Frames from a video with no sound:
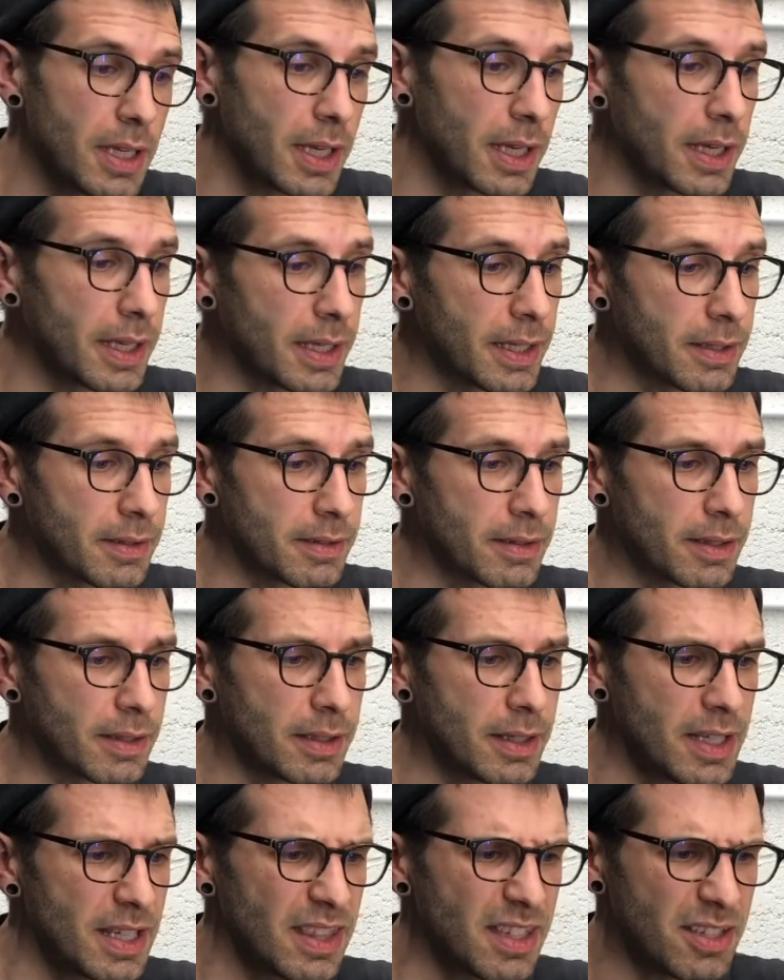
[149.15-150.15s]
And
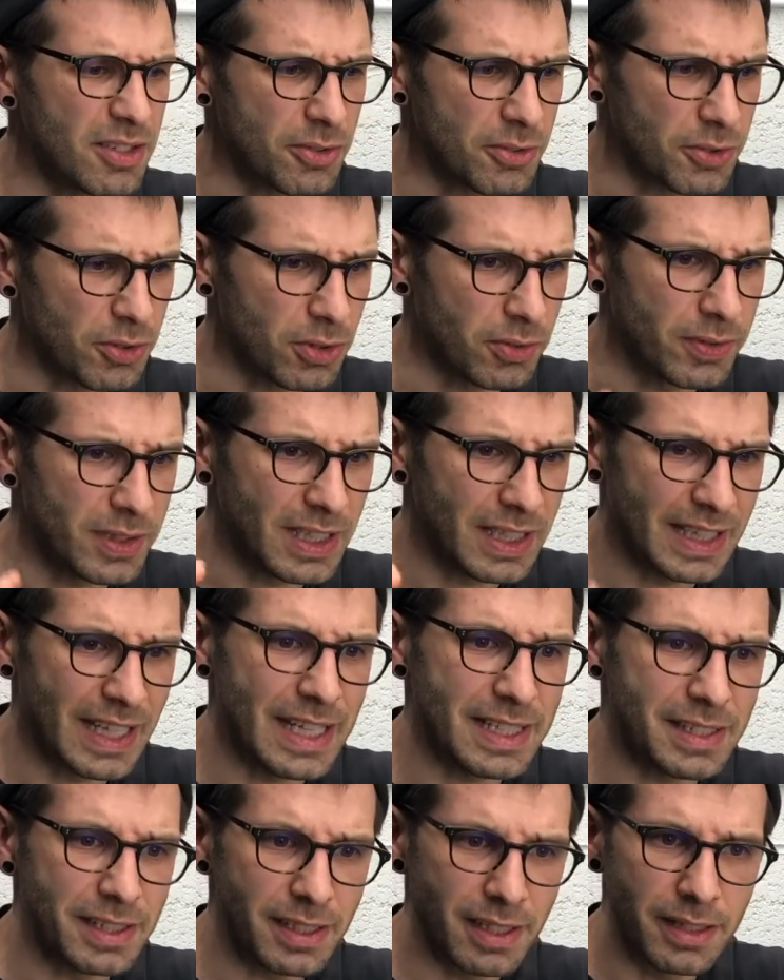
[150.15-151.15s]
these are sort of
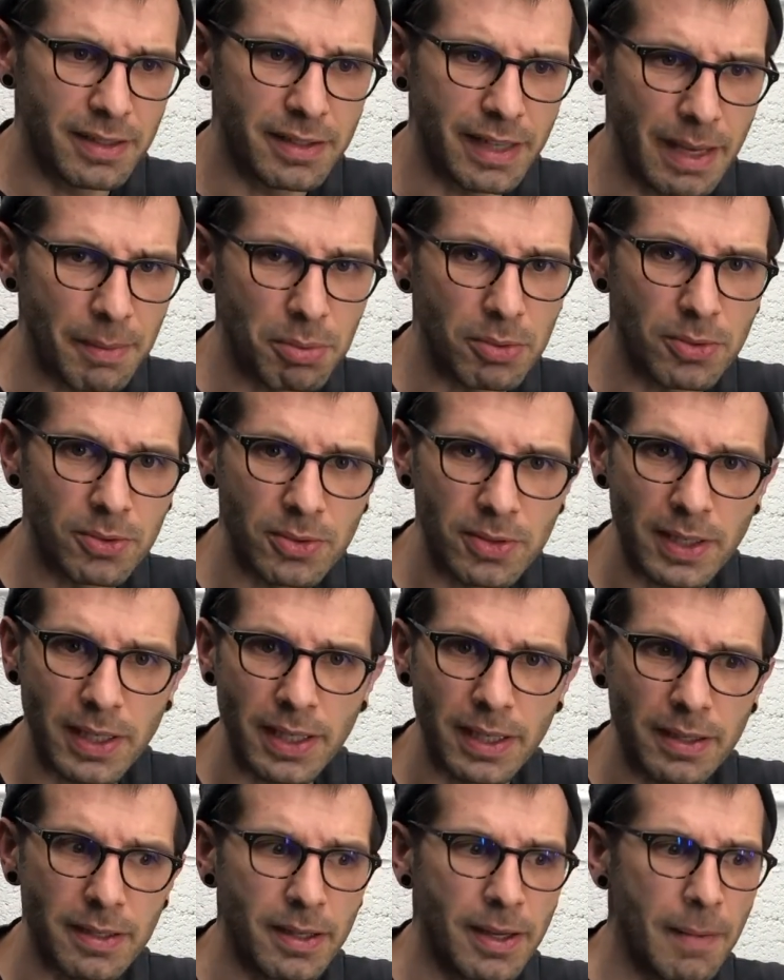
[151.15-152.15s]
classic examples,
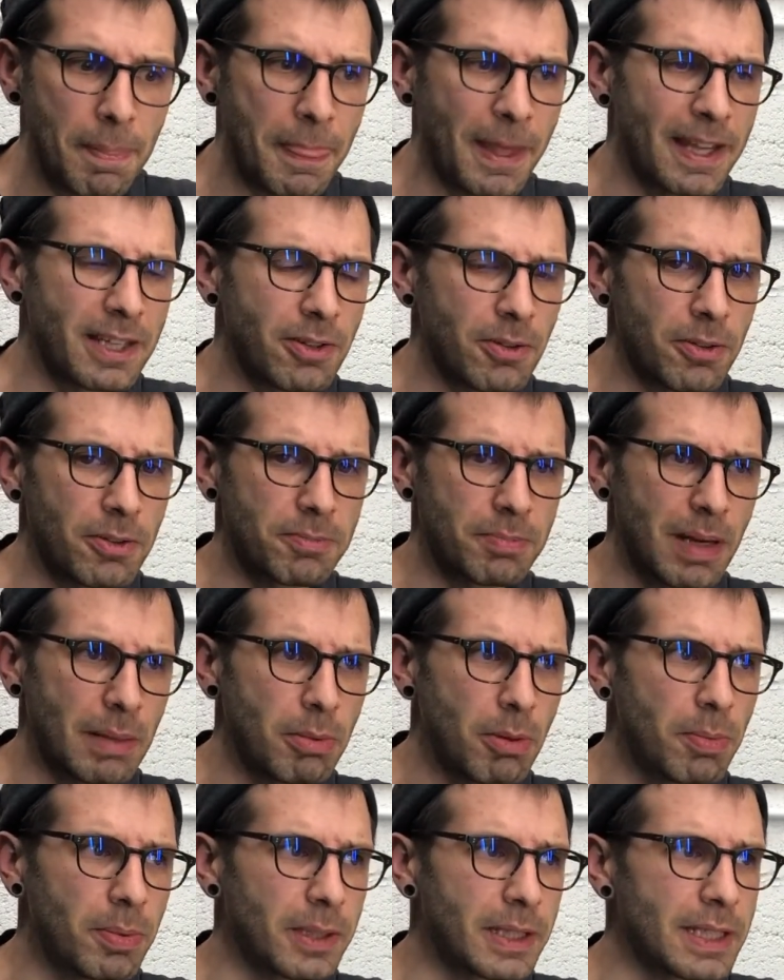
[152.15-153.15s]
and I know they're
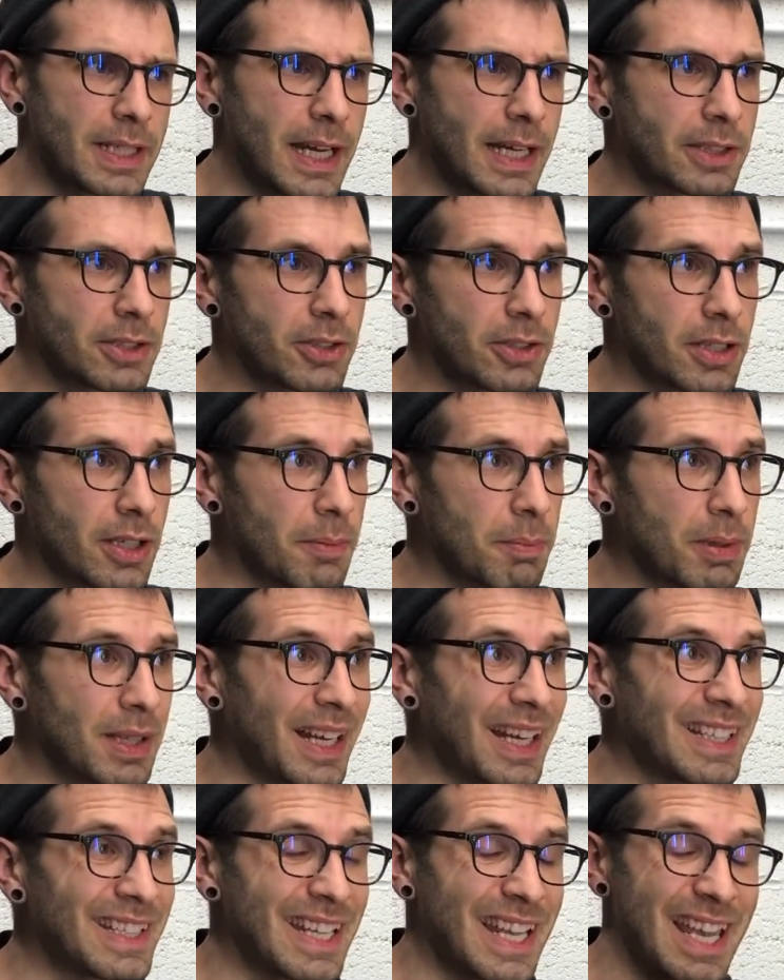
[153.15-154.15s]
probably not going to
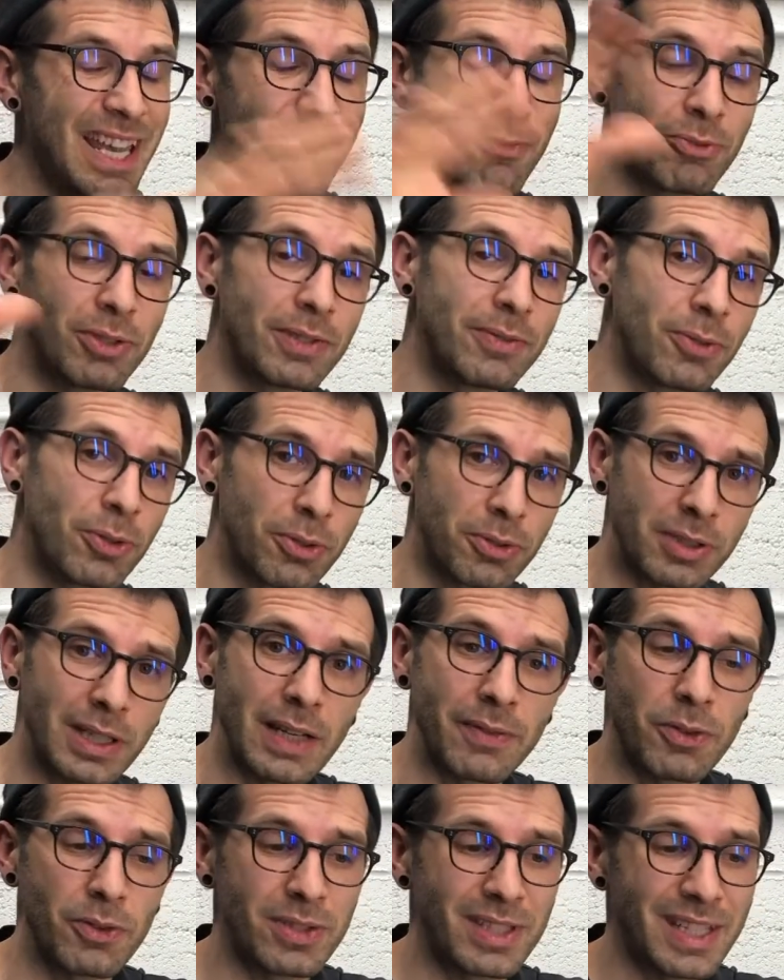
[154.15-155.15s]
apply to every
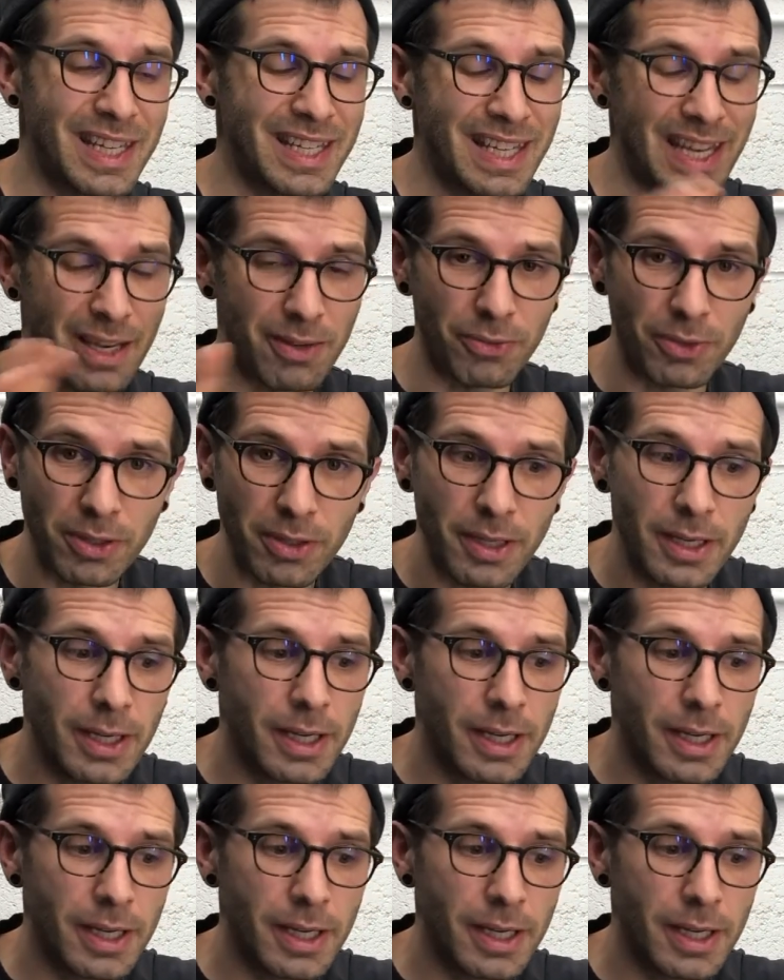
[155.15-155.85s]
photograph you take ever,